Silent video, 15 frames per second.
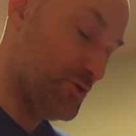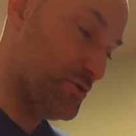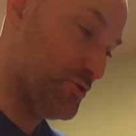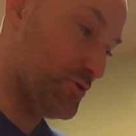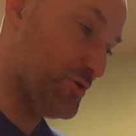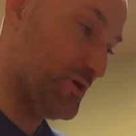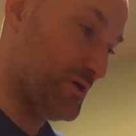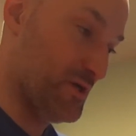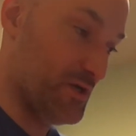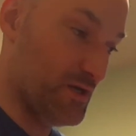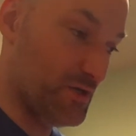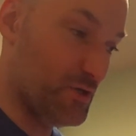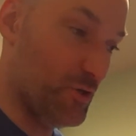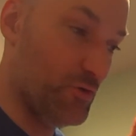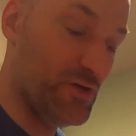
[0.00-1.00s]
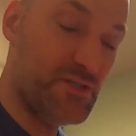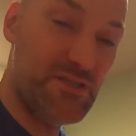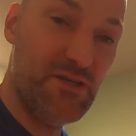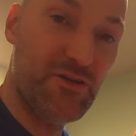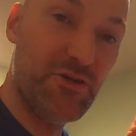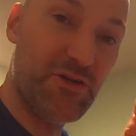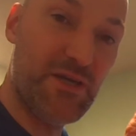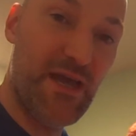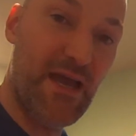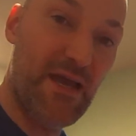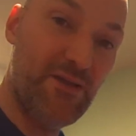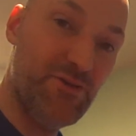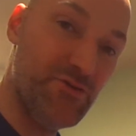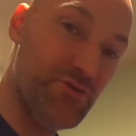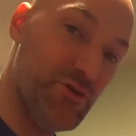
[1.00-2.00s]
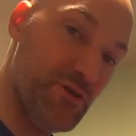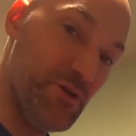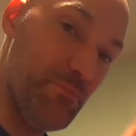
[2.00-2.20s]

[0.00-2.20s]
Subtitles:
you're going to go to Tinkercad, you're going to